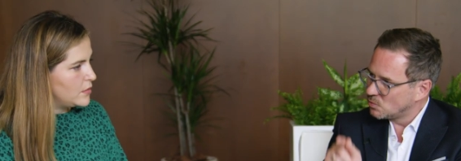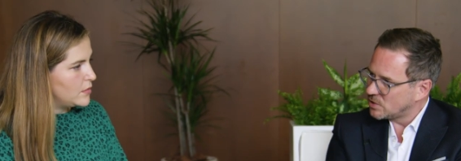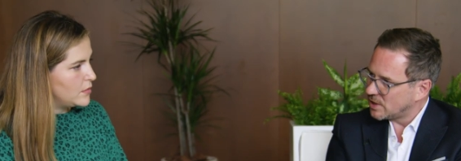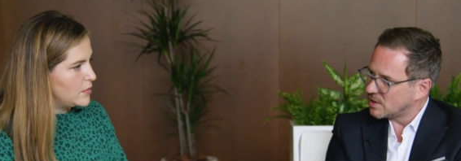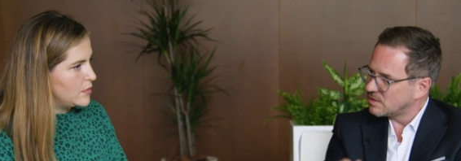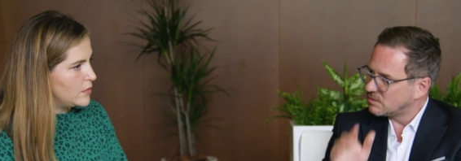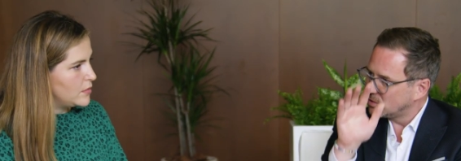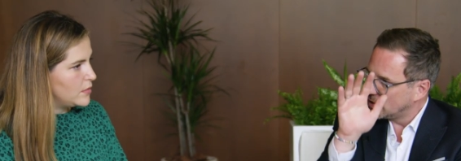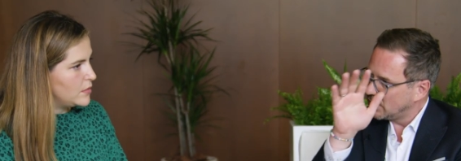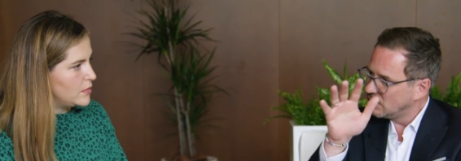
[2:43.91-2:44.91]
Speaker 1: through
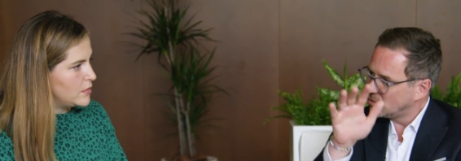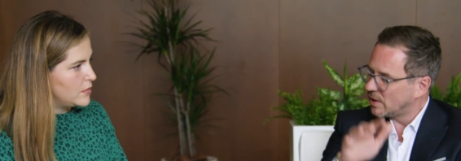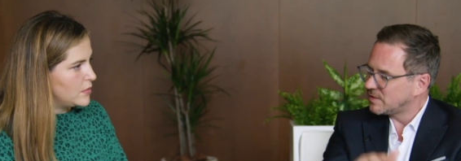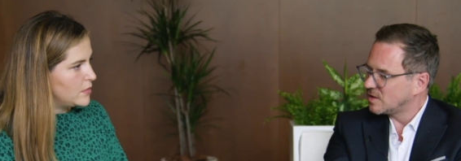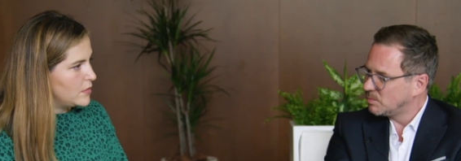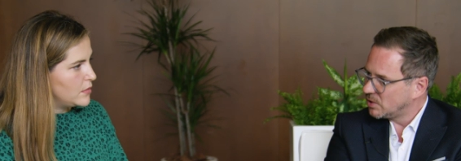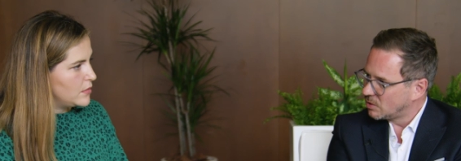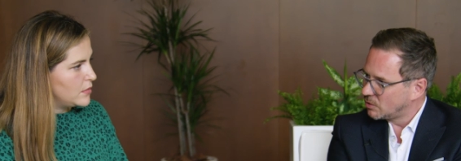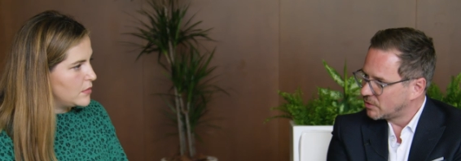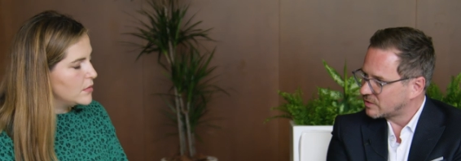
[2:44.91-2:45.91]
Sphere into SAP
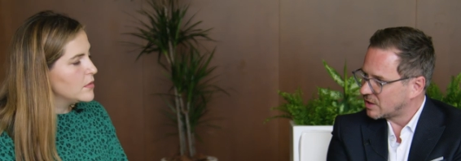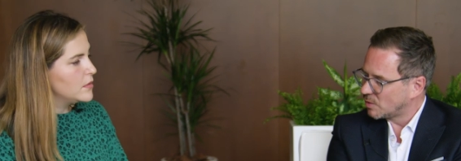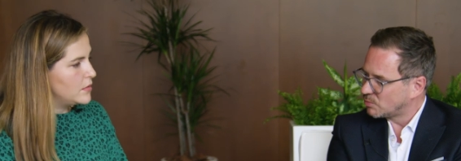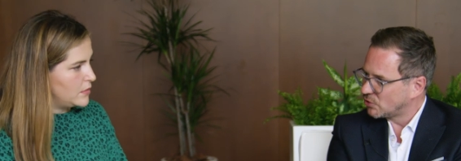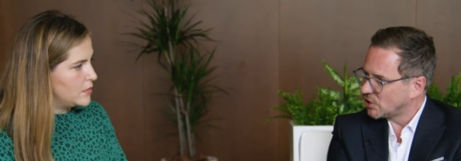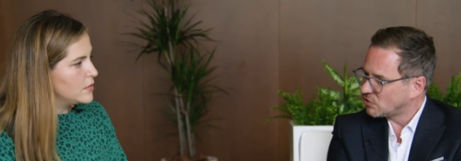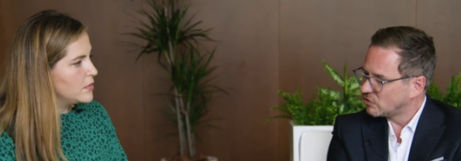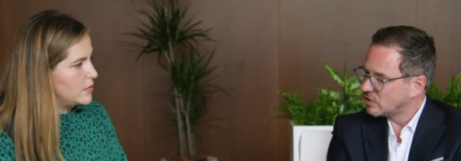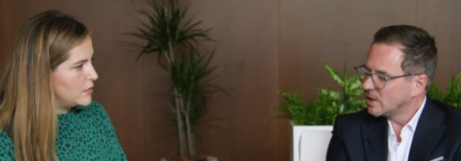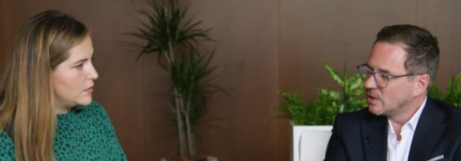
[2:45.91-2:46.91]
Analytics Cloud
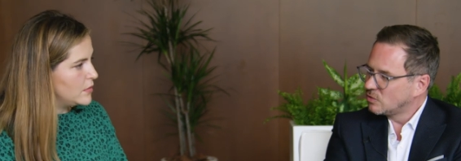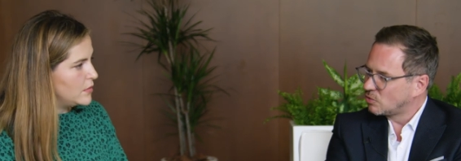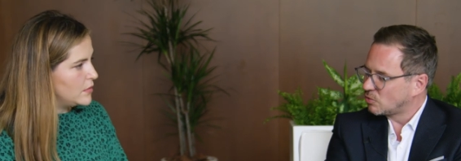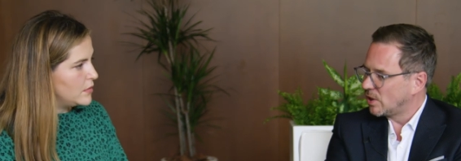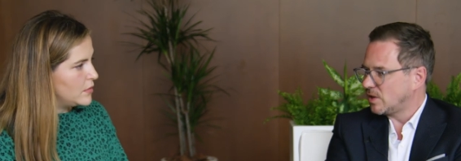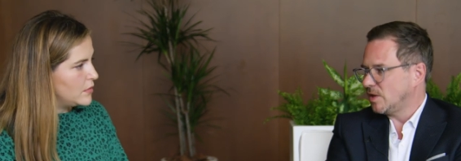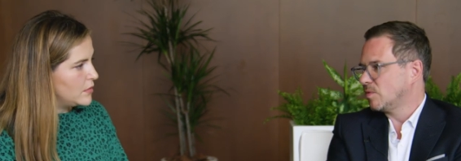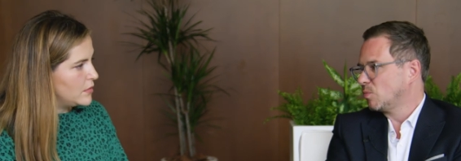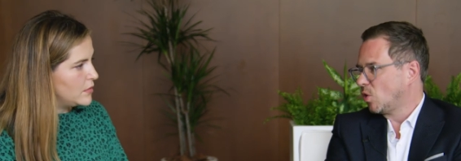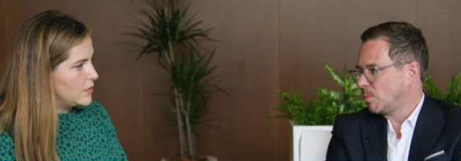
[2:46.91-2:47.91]
predictions to create
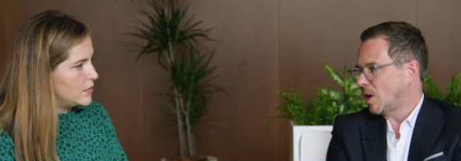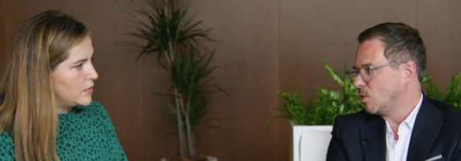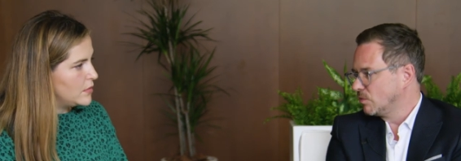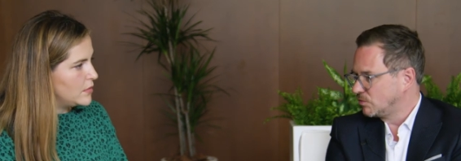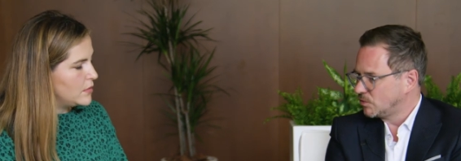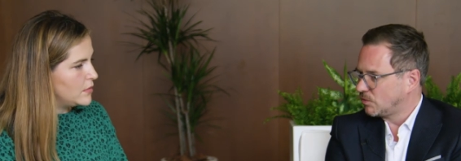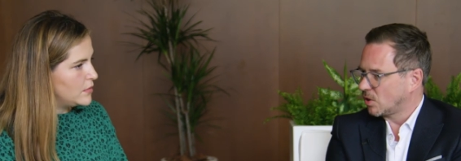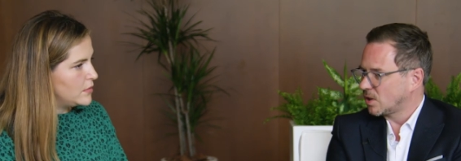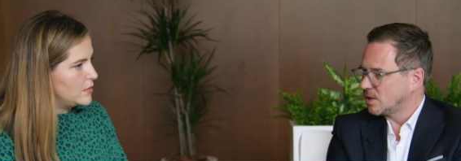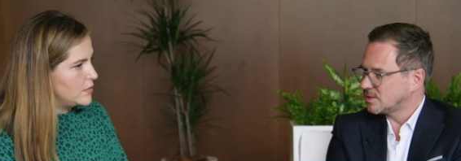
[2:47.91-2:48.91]
even more powerful
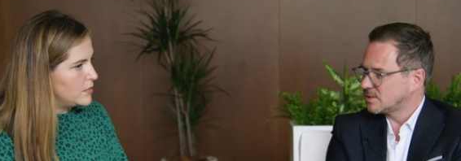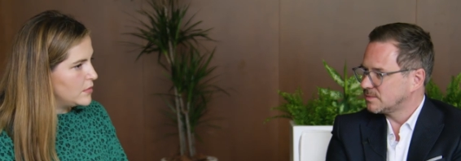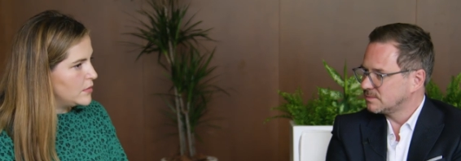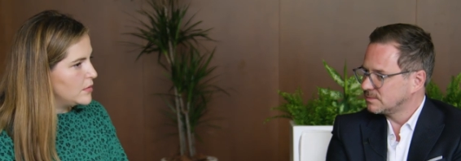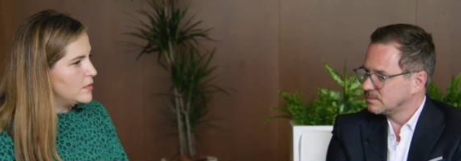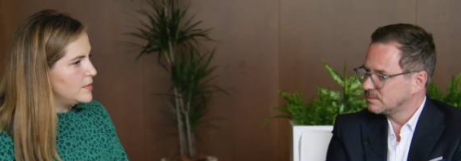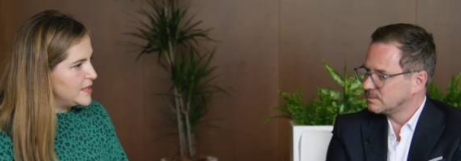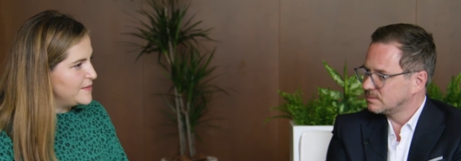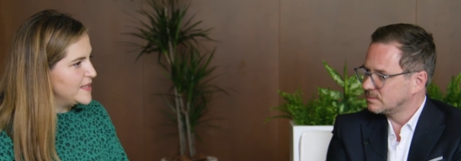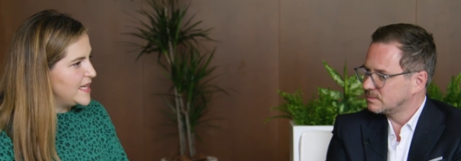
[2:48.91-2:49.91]
forecasts.
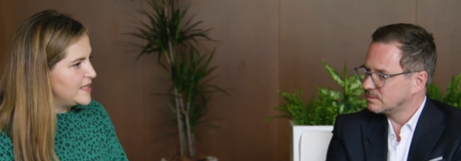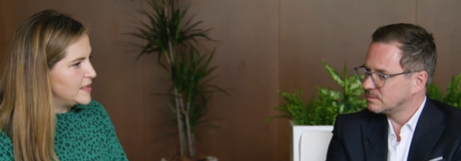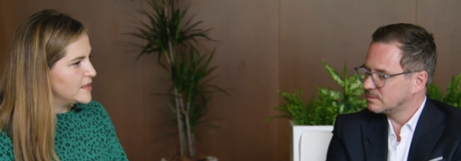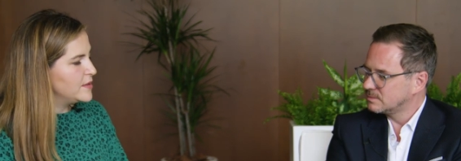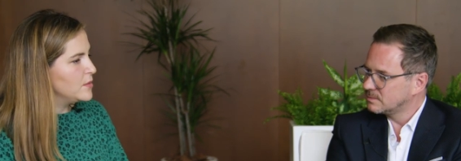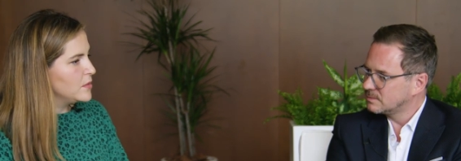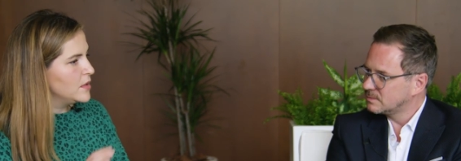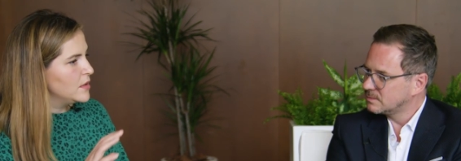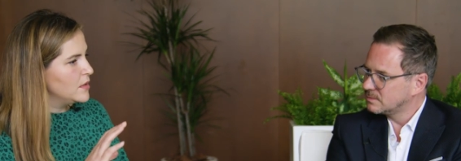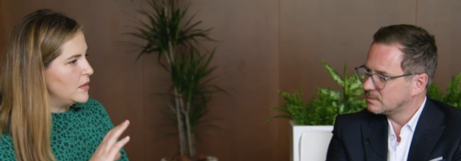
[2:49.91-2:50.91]
Speaker 2: That's fantastic. So
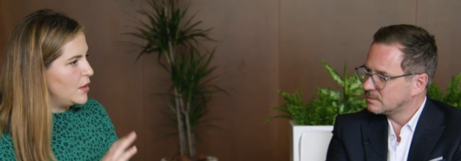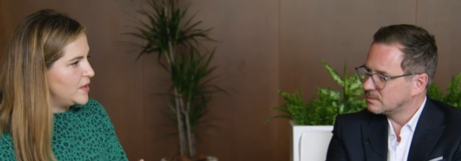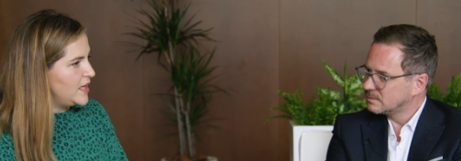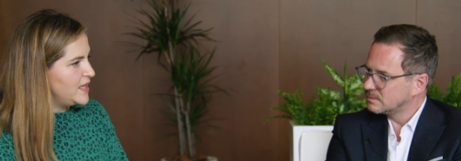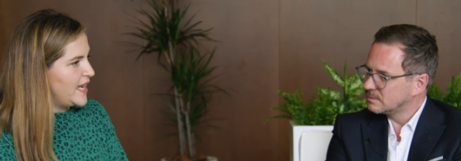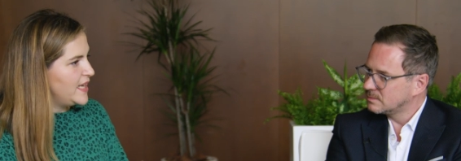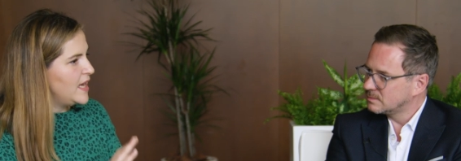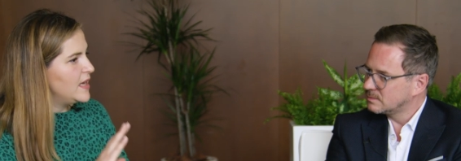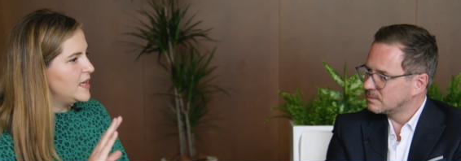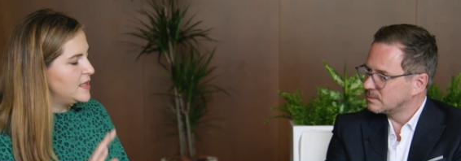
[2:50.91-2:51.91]
loading
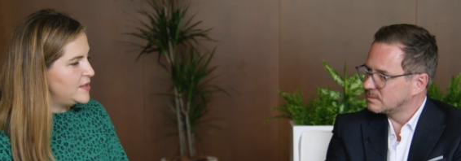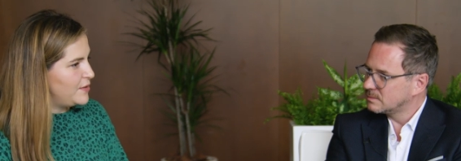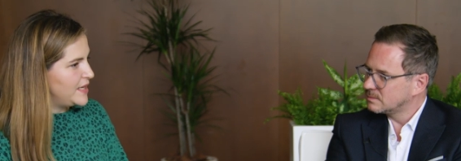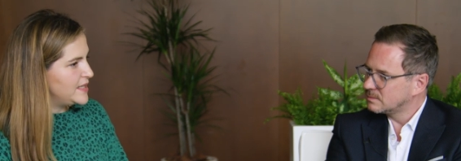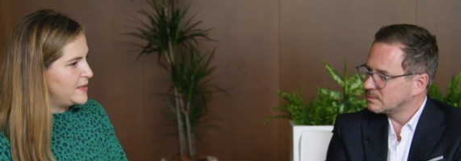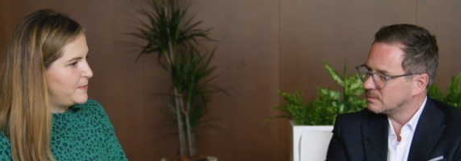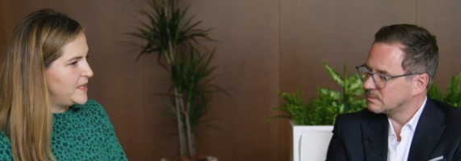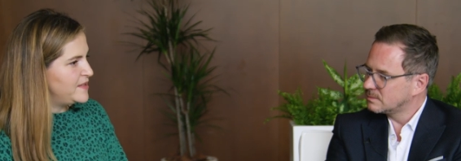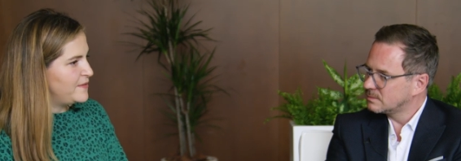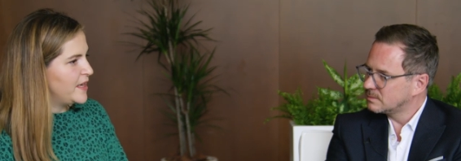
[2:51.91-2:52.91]
data into
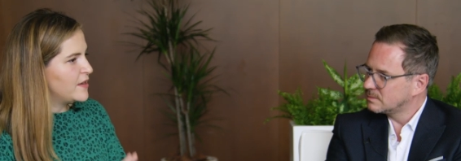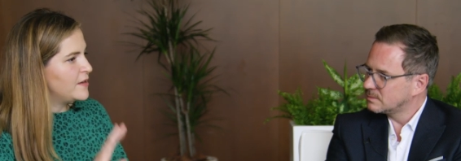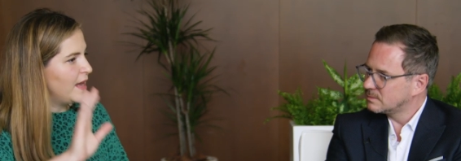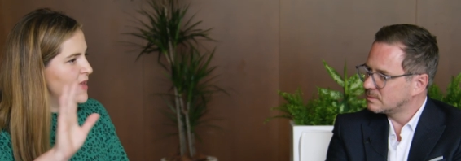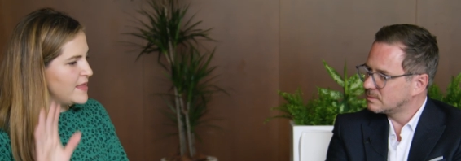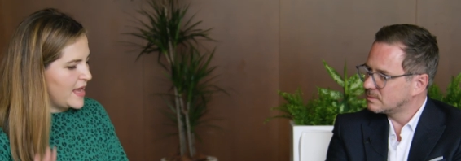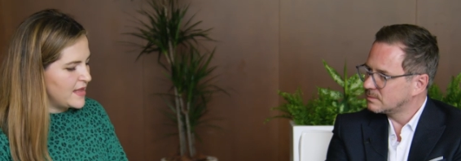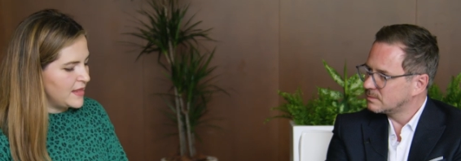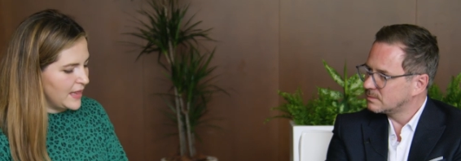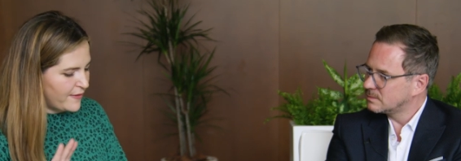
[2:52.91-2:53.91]
SAP Sphere and
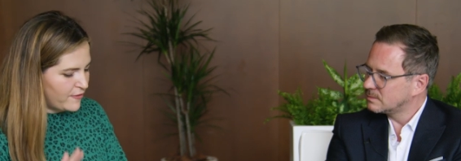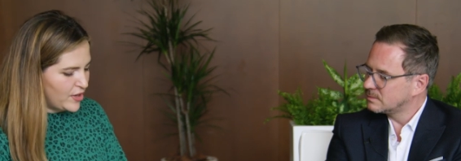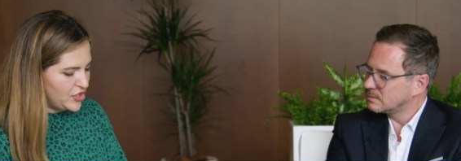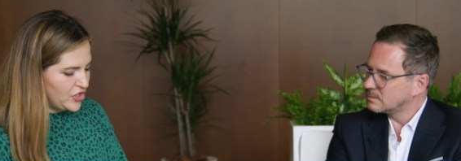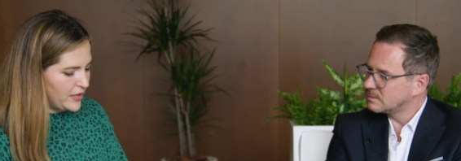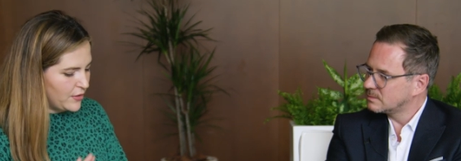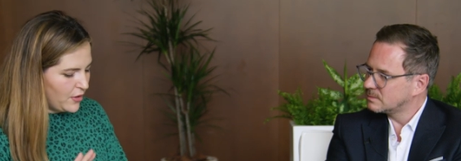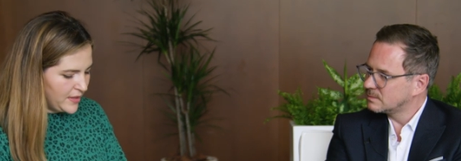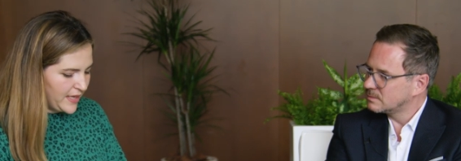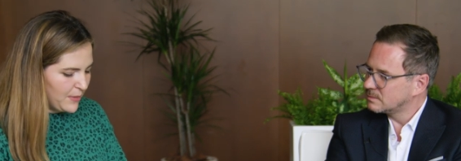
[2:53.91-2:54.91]
then leveraging all the